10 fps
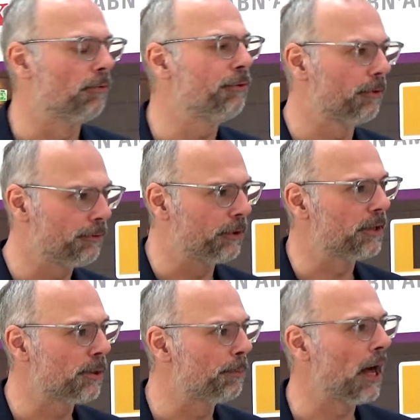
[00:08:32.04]
for the
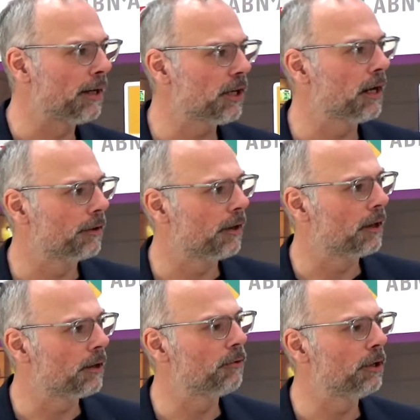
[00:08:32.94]
supply chain
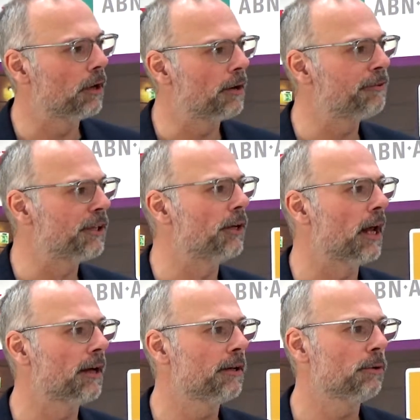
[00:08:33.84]
real
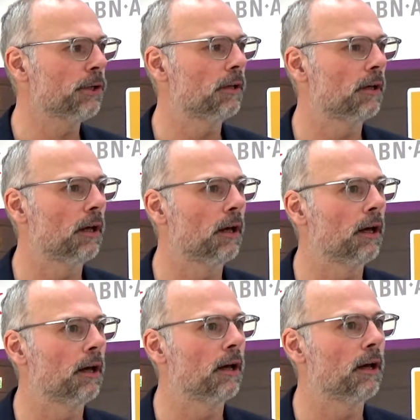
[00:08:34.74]
aficionados.
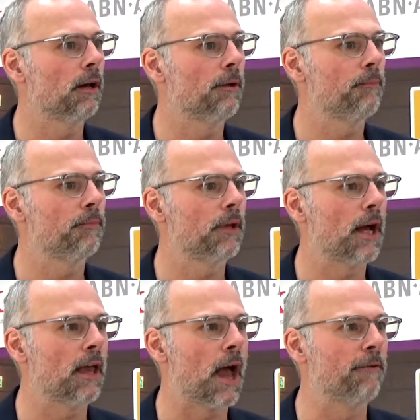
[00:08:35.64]

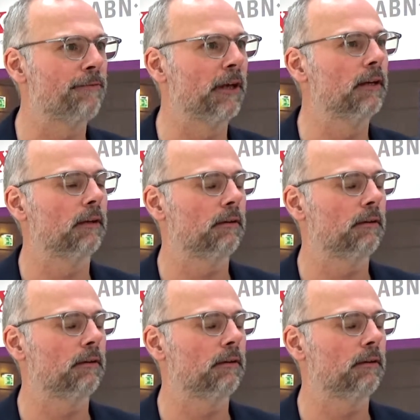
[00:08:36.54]
I think